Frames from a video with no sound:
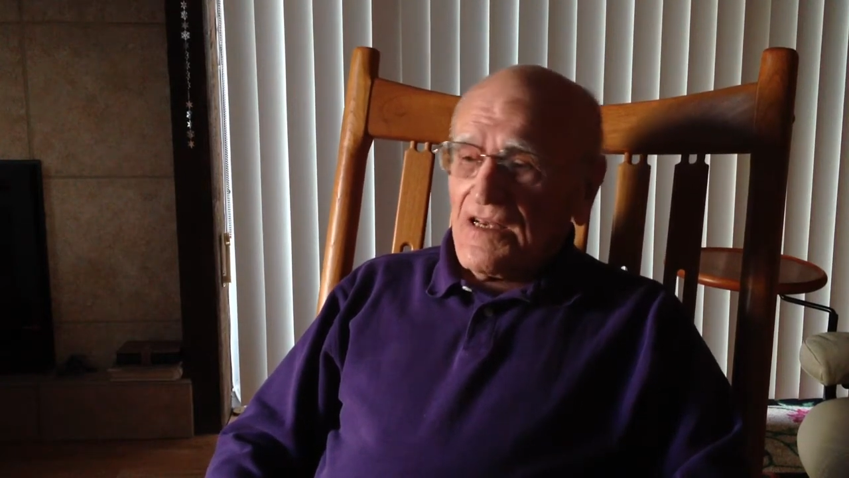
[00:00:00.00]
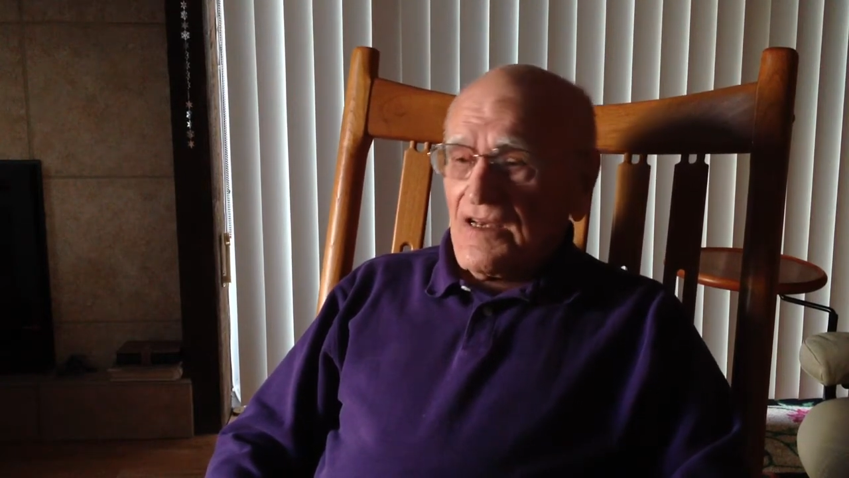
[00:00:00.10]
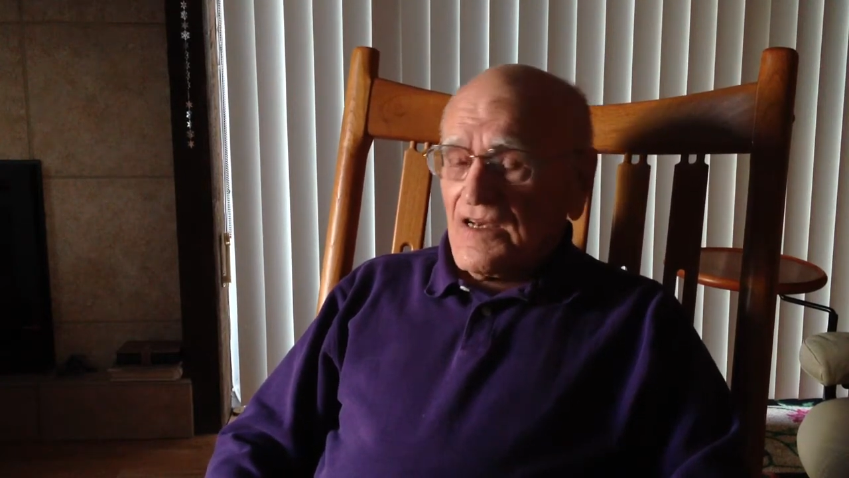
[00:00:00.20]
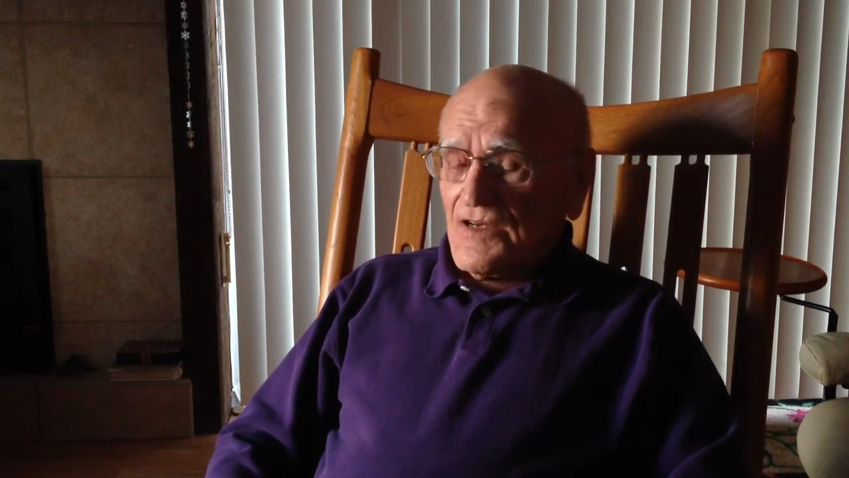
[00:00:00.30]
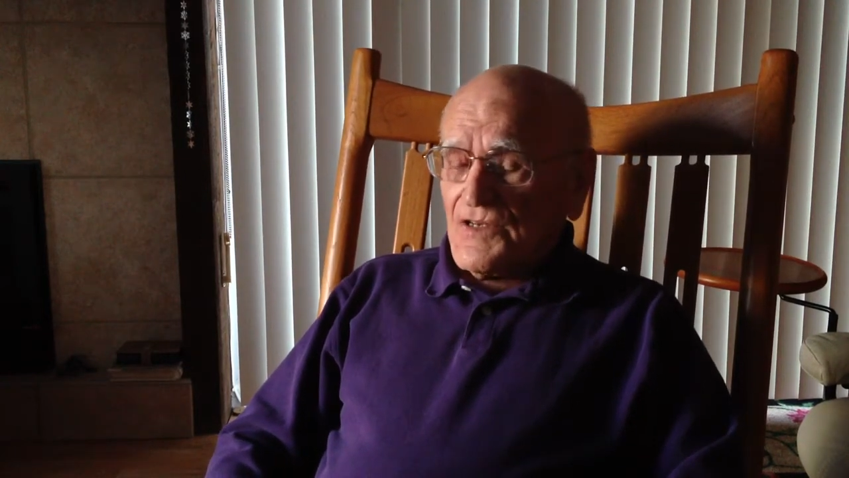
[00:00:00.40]

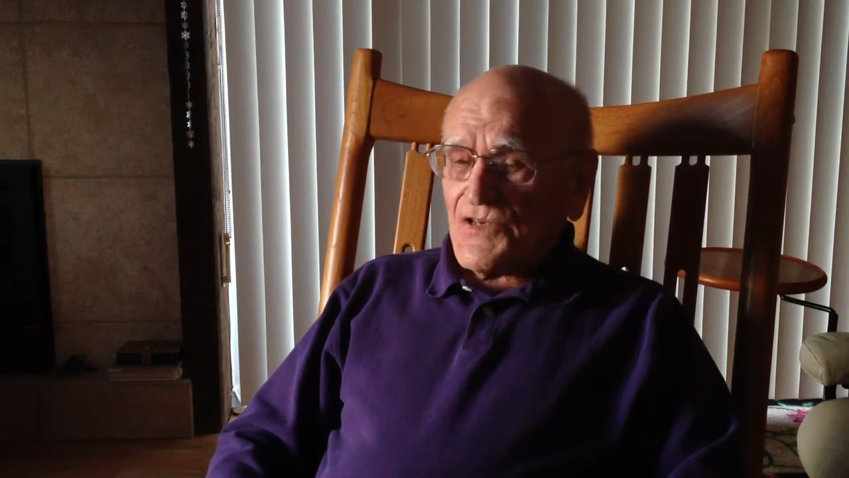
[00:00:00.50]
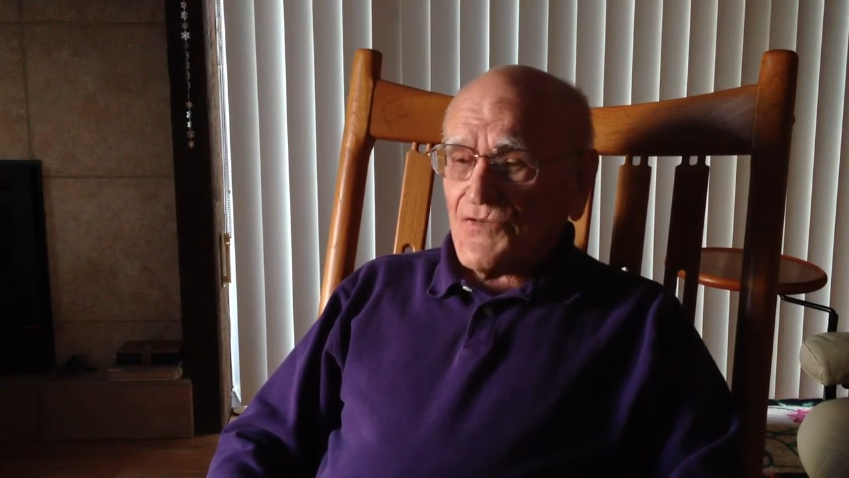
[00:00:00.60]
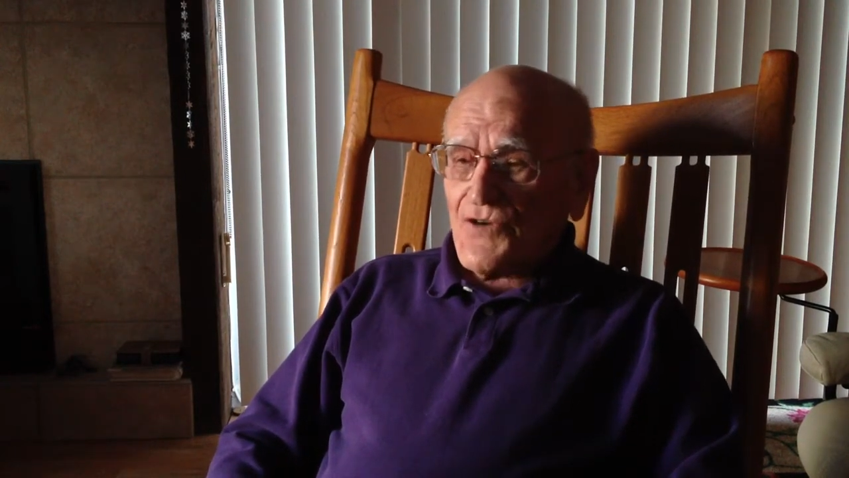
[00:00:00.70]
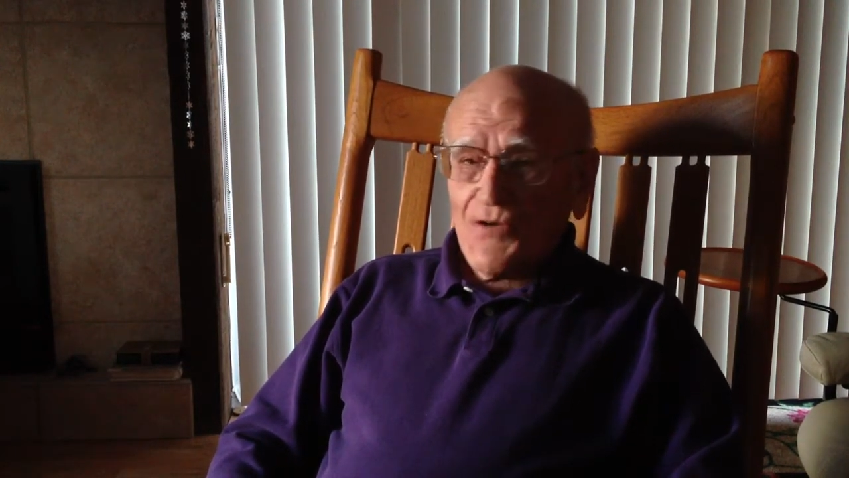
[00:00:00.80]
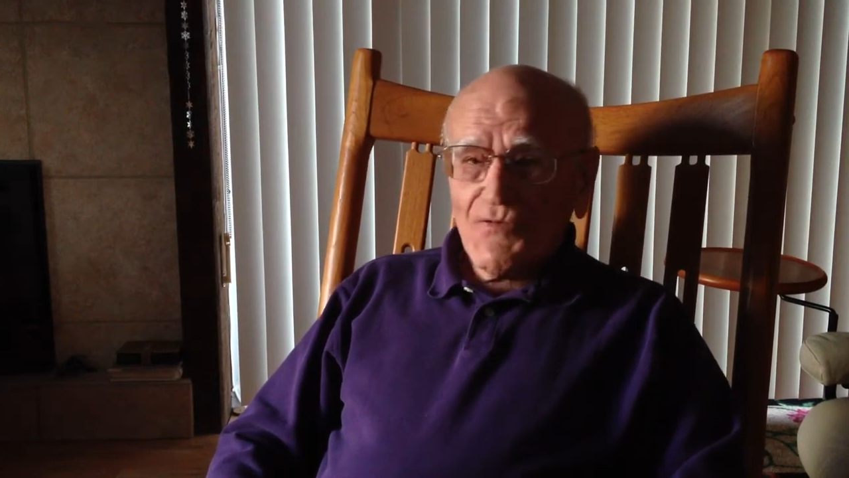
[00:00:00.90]
uh,
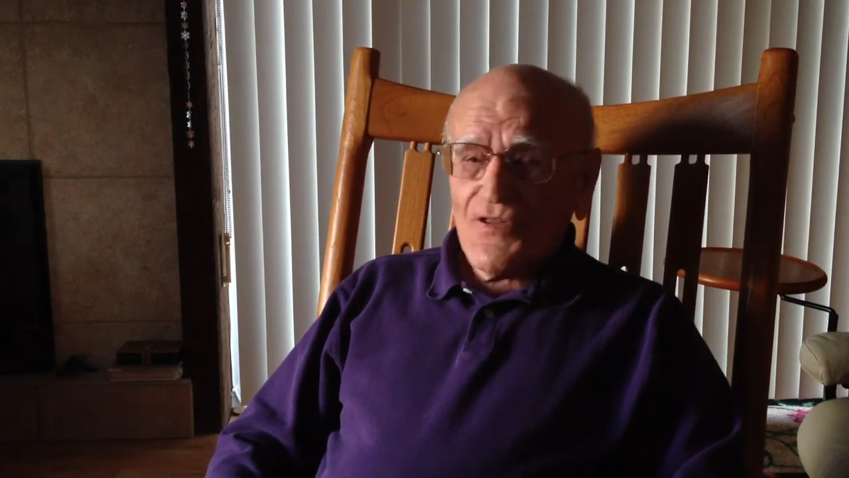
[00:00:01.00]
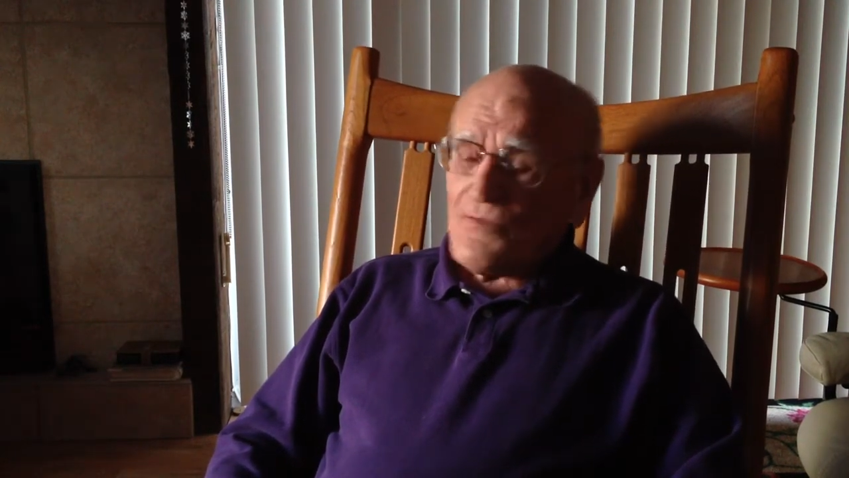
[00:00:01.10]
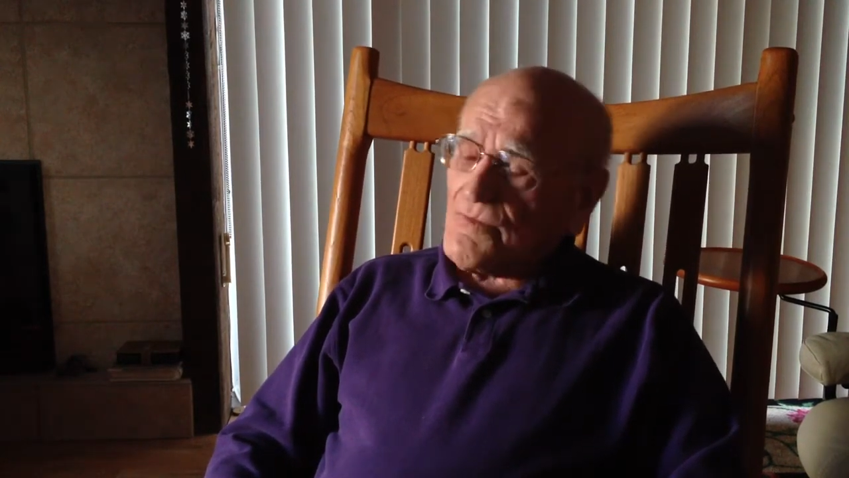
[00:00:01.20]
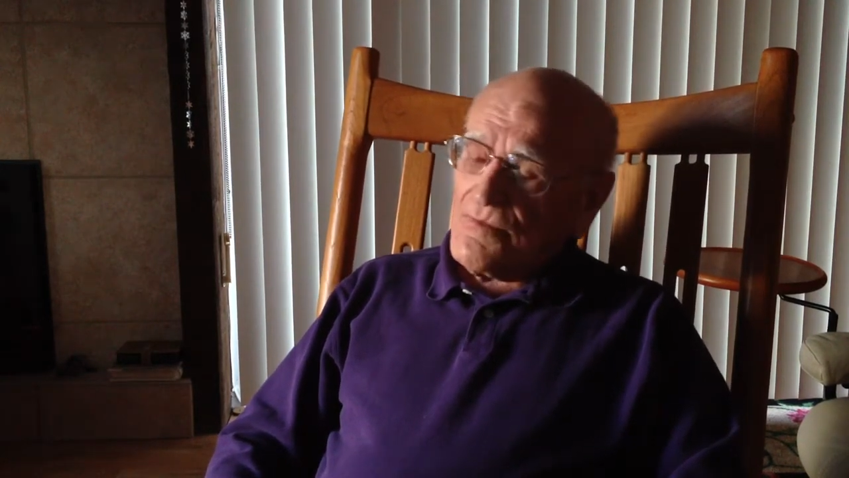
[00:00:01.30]
destroyed with